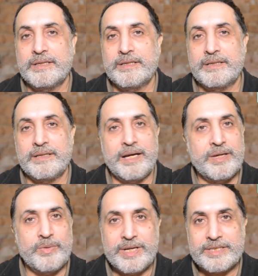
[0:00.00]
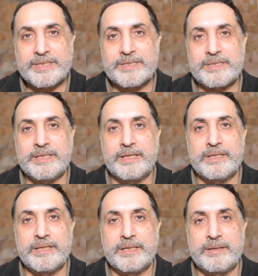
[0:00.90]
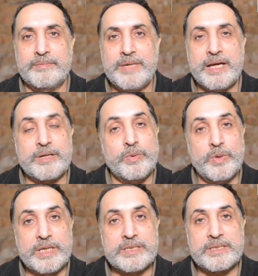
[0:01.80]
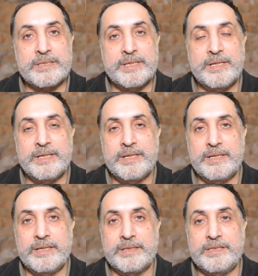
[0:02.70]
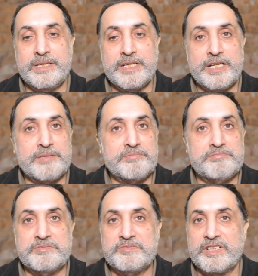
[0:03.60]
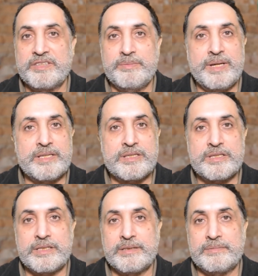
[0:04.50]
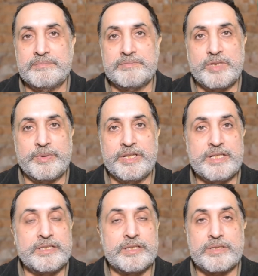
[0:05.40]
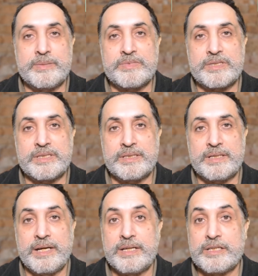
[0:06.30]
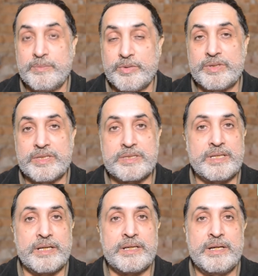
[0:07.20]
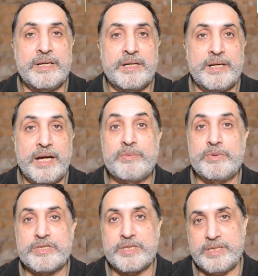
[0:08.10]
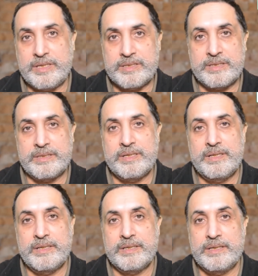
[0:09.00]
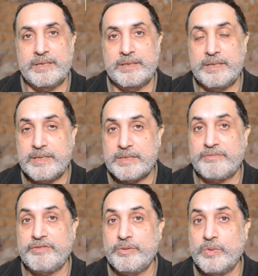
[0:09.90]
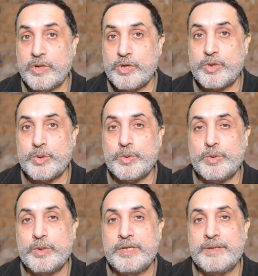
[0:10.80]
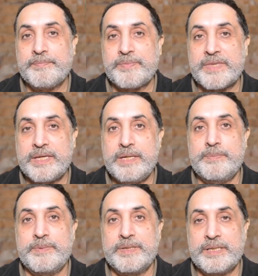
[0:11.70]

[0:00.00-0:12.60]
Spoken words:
iOS and Mac OS, they are one of the best operating systems and computers that I would suggest. That is, if you want to keep